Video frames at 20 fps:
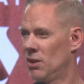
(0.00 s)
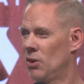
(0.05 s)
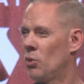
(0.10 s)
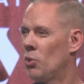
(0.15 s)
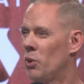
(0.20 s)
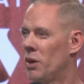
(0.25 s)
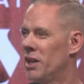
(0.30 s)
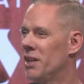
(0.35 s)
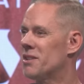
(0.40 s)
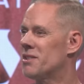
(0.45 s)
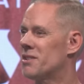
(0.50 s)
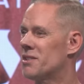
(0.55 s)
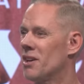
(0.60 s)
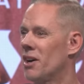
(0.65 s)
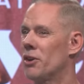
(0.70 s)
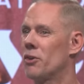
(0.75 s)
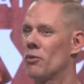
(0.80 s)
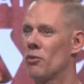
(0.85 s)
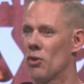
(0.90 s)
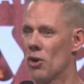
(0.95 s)
When it's
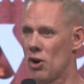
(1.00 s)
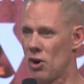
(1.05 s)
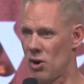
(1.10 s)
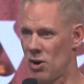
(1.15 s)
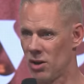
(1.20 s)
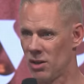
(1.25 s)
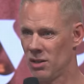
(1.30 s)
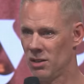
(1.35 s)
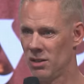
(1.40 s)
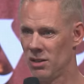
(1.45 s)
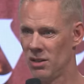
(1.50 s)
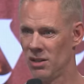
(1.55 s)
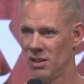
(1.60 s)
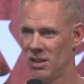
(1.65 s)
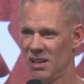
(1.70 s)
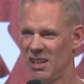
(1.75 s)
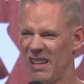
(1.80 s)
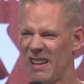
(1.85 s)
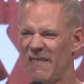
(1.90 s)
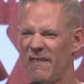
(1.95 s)
done wrong,
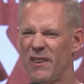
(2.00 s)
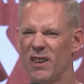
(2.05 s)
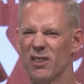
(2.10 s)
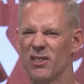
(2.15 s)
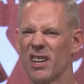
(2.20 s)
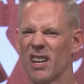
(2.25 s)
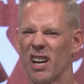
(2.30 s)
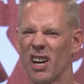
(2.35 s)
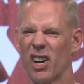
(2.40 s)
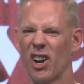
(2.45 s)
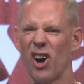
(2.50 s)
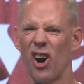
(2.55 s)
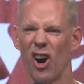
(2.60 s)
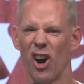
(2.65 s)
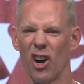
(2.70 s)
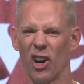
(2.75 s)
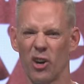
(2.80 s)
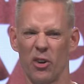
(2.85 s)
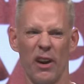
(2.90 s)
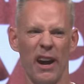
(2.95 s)
it feels like a
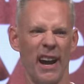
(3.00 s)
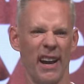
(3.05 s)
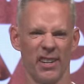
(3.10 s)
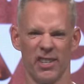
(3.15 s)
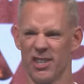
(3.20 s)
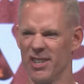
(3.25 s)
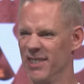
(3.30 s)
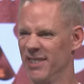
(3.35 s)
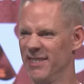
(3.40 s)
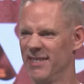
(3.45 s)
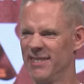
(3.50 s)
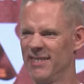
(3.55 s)
car crash.